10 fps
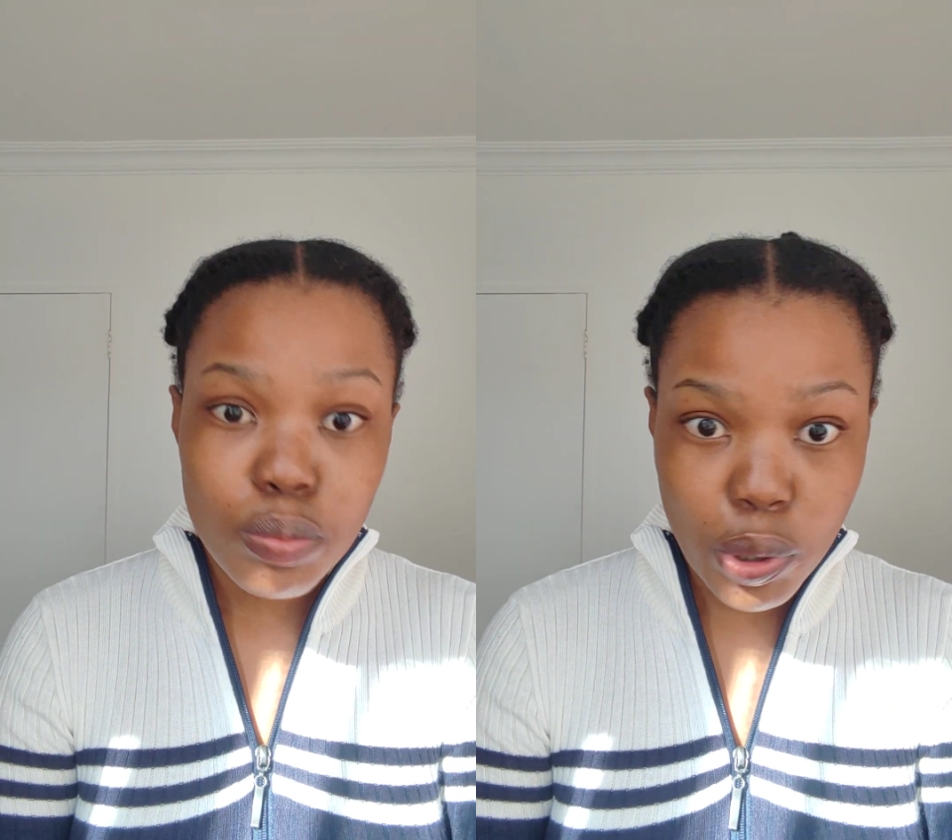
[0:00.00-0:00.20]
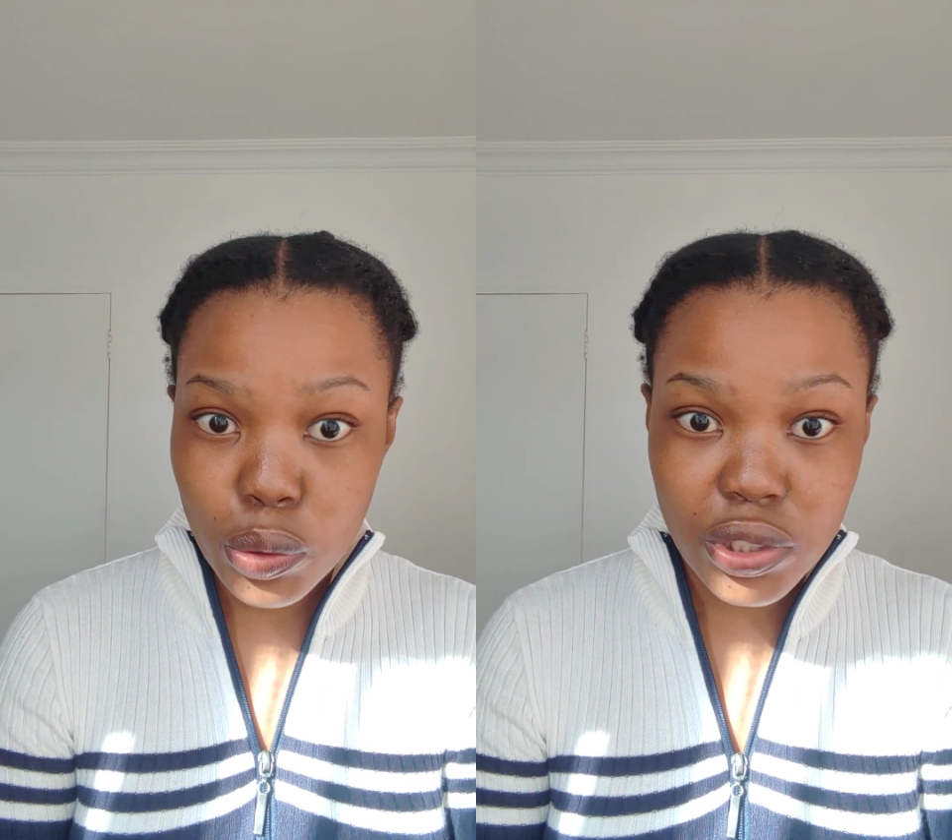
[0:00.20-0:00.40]

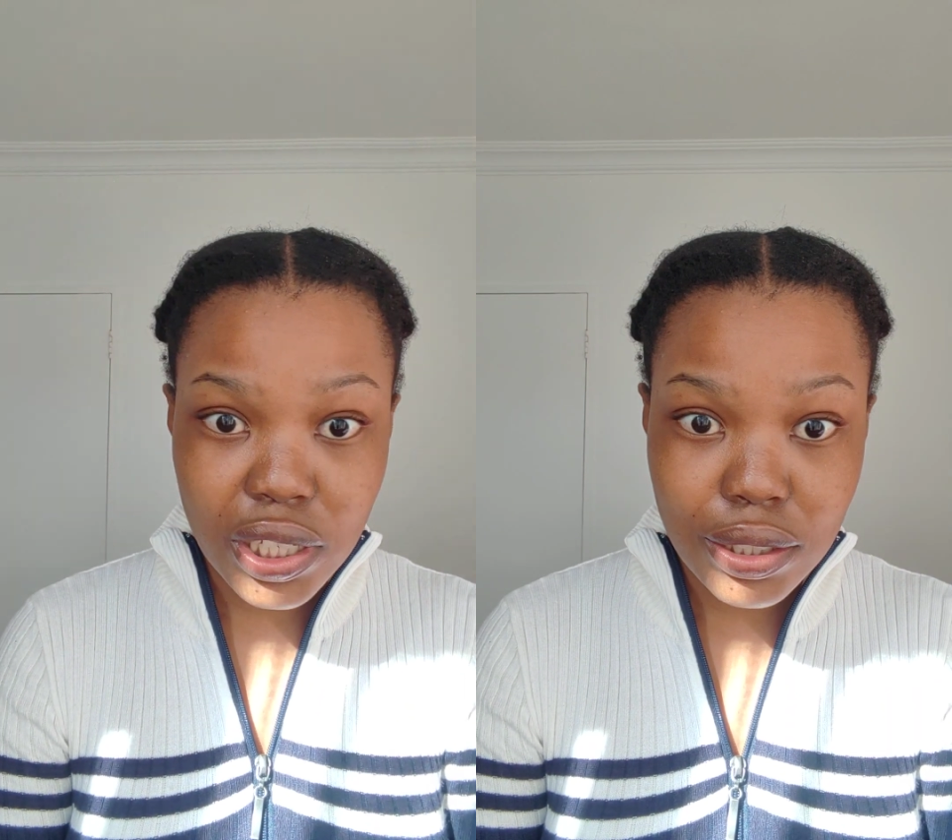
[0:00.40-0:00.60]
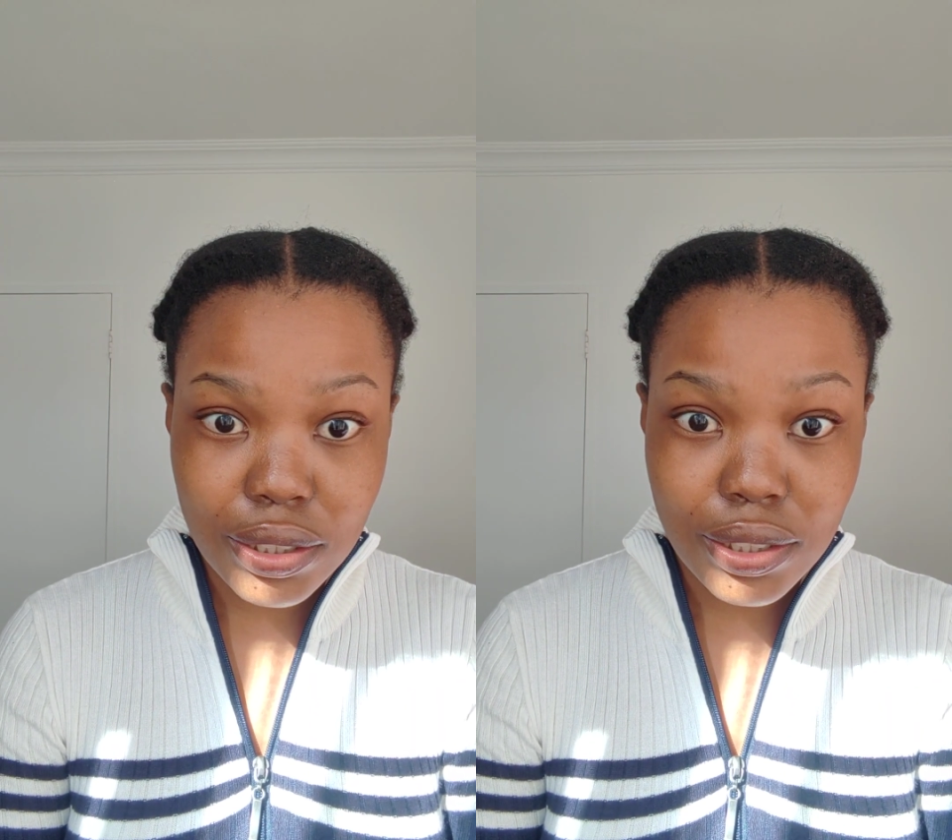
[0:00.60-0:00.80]

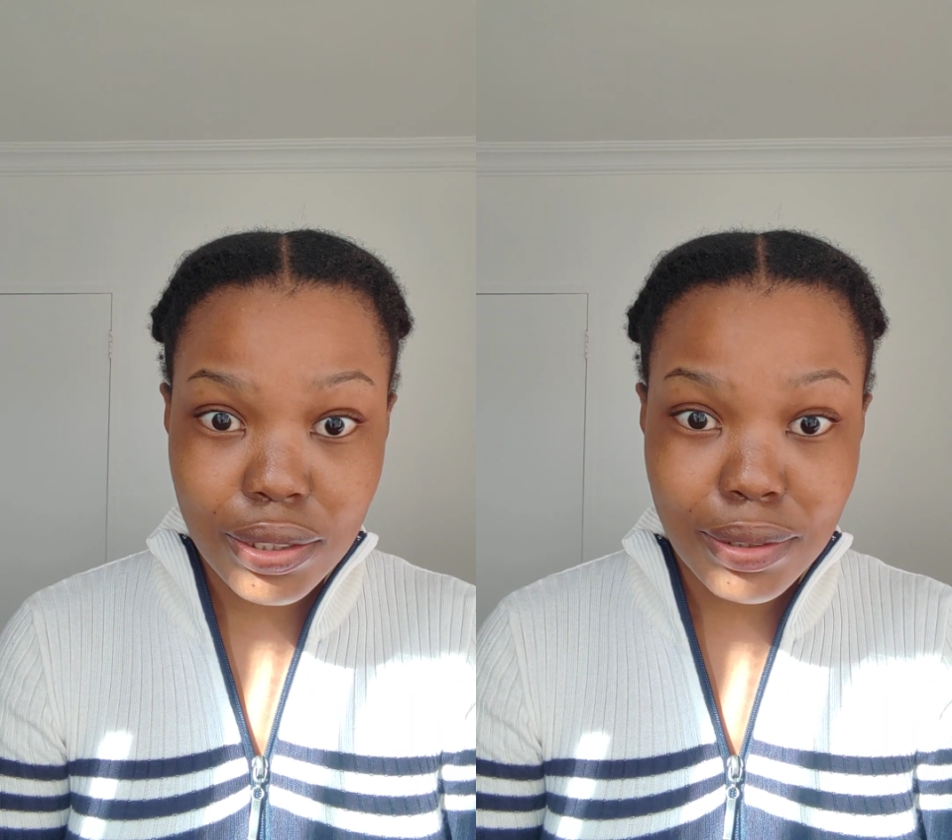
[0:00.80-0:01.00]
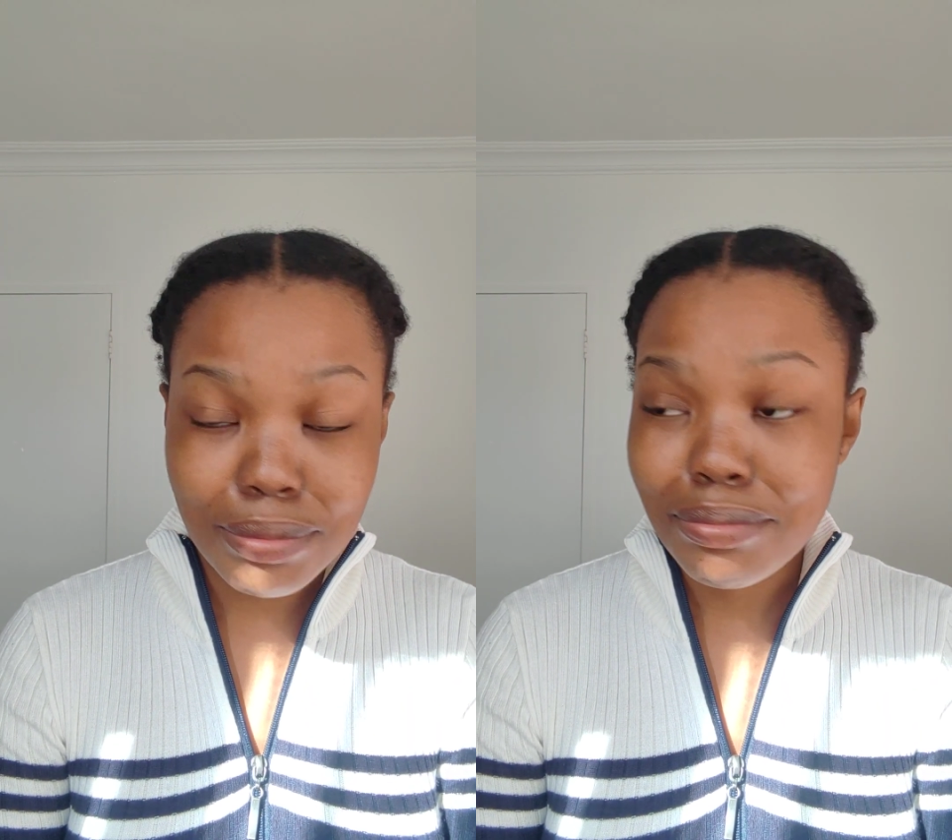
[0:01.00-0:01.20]
process.
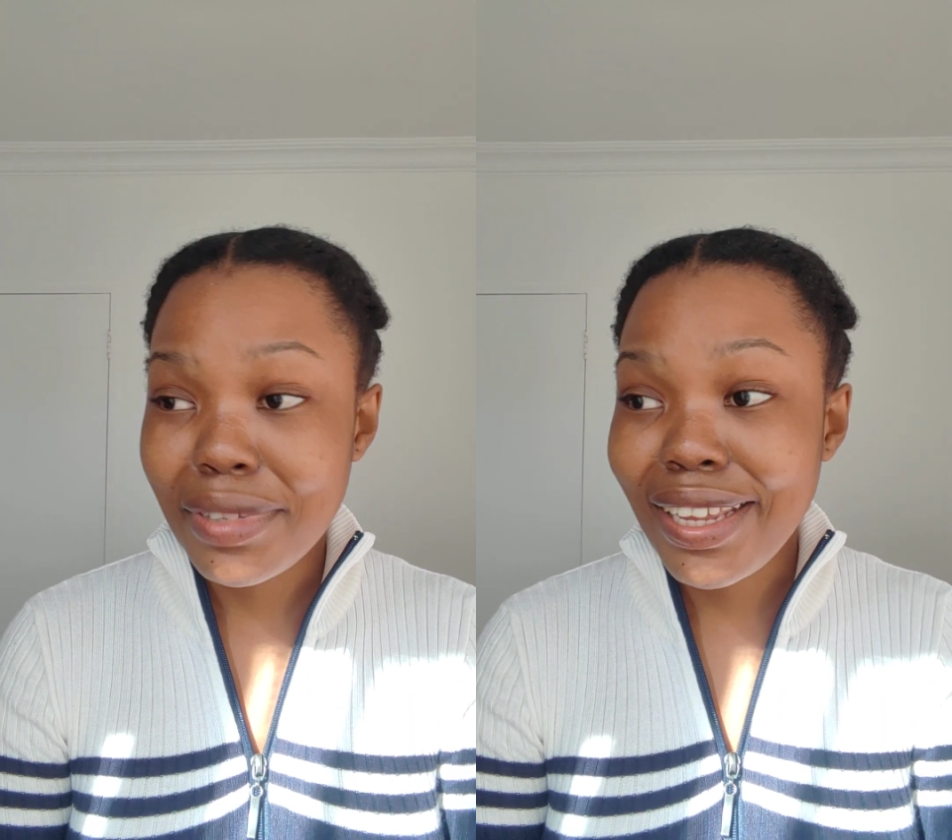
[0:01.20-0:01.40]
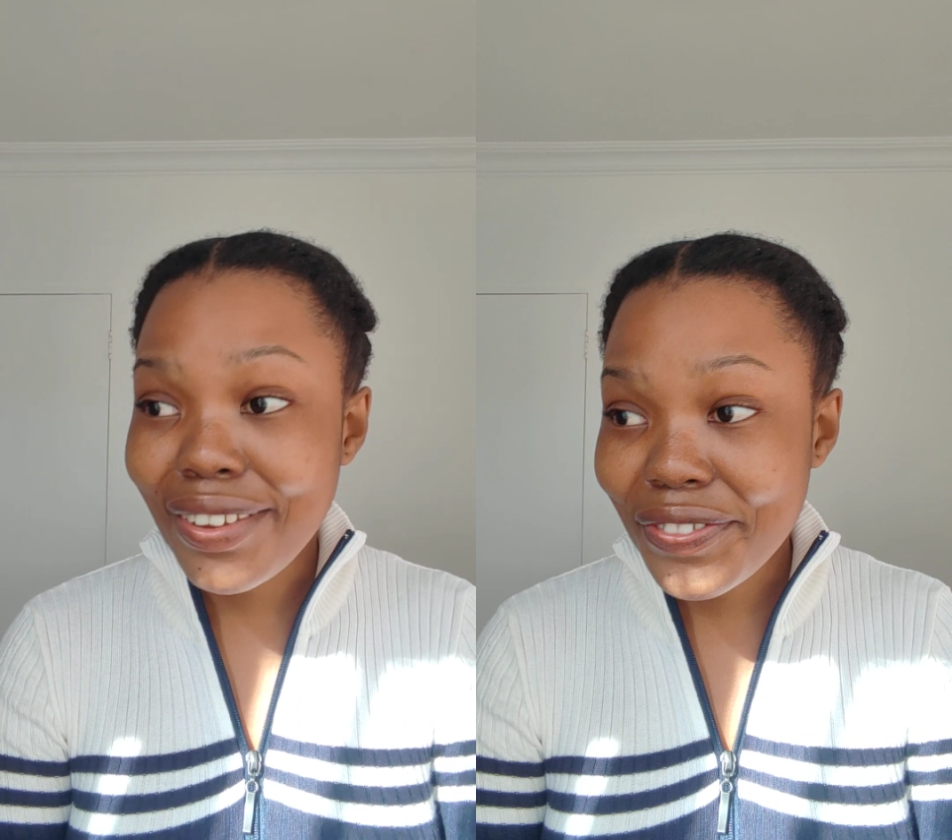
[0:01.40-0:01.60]

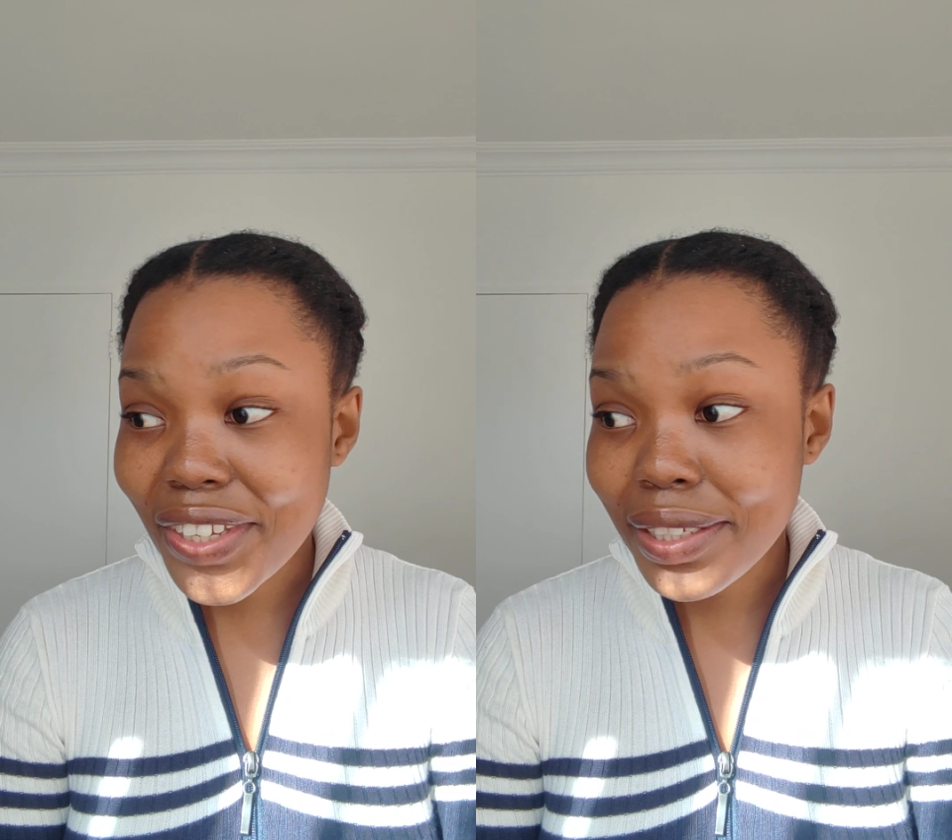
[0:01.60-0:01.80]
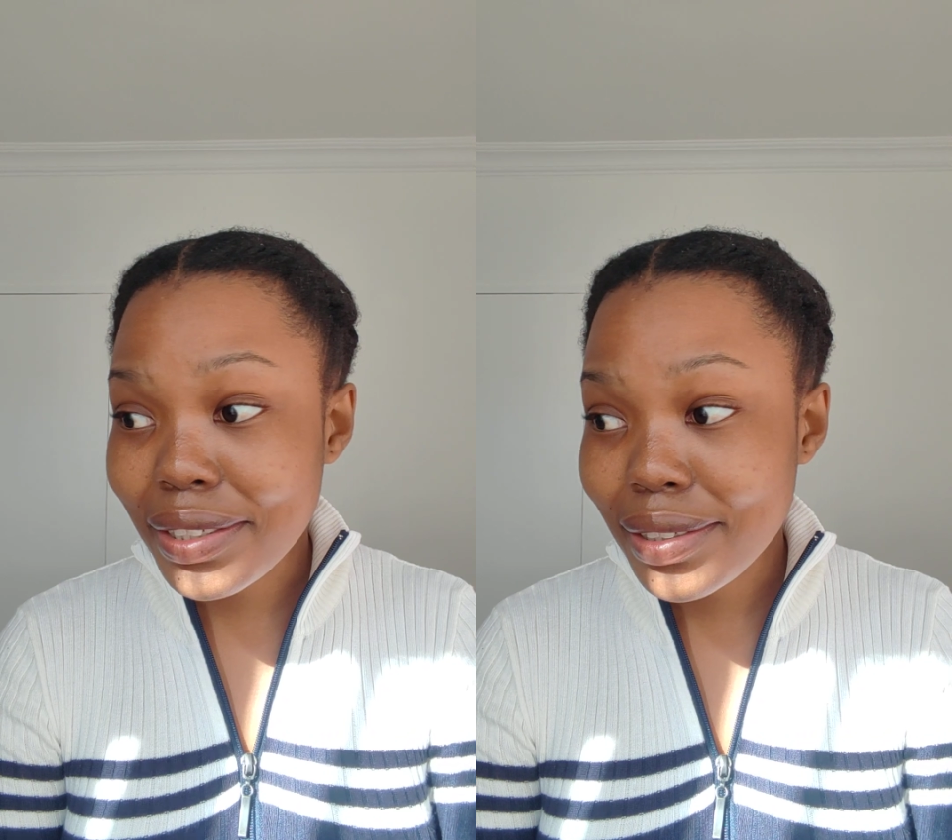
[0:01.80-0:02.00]
Give
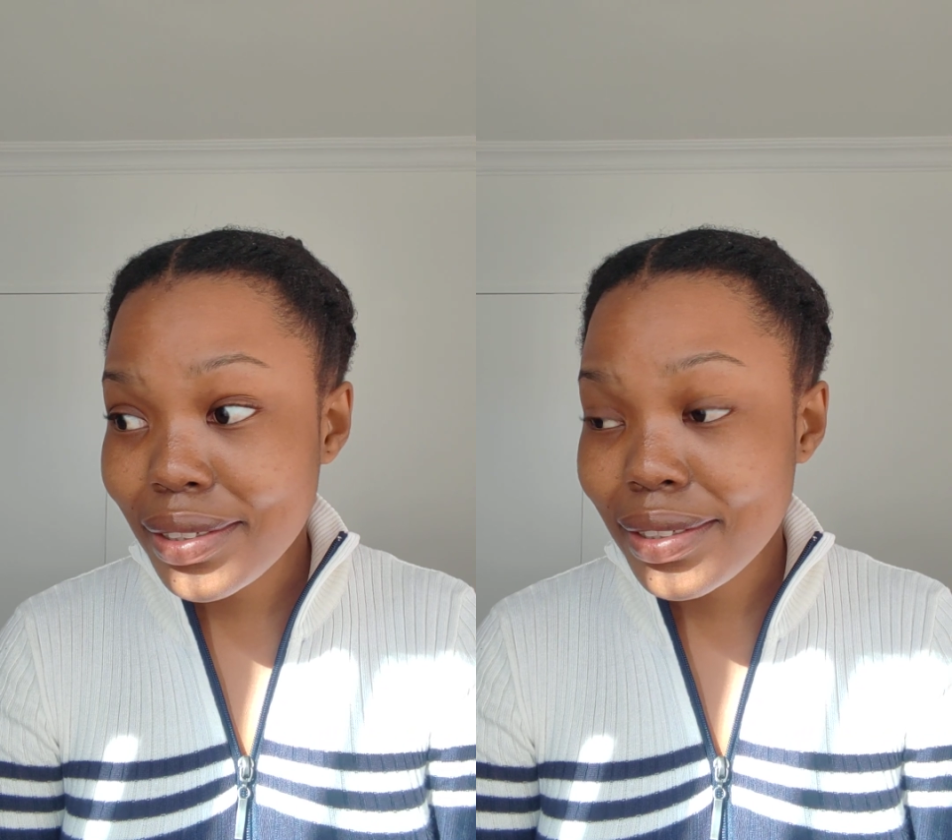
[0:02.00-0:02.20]
in.